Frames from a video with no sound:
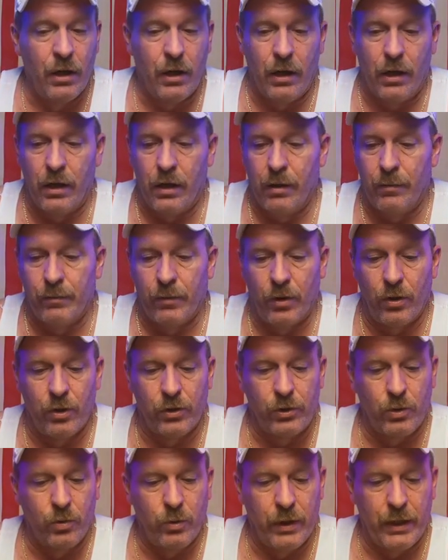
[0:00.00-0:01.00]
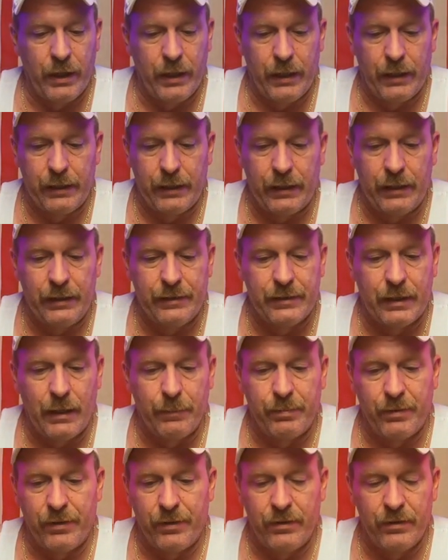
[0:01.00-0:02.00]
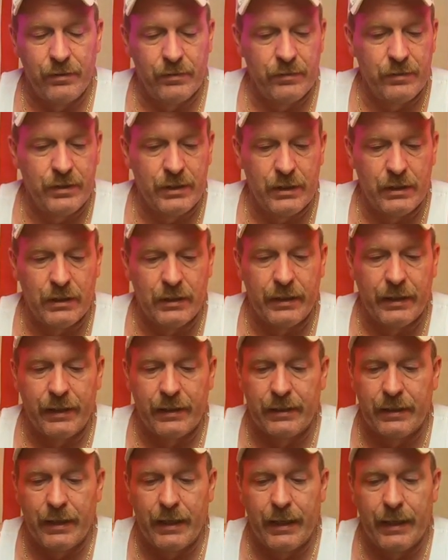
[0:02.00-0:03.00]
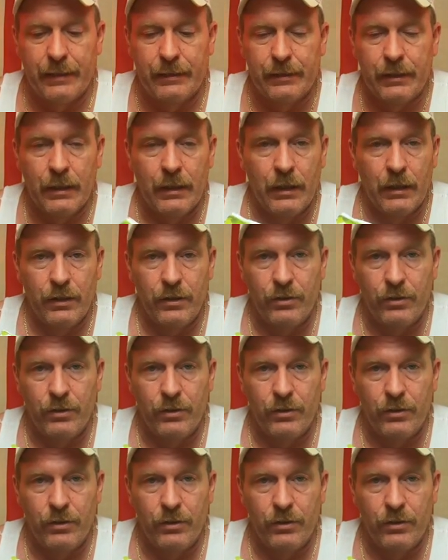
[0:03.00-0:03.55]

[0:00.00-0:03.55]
um, earthquake, any type of deal like that.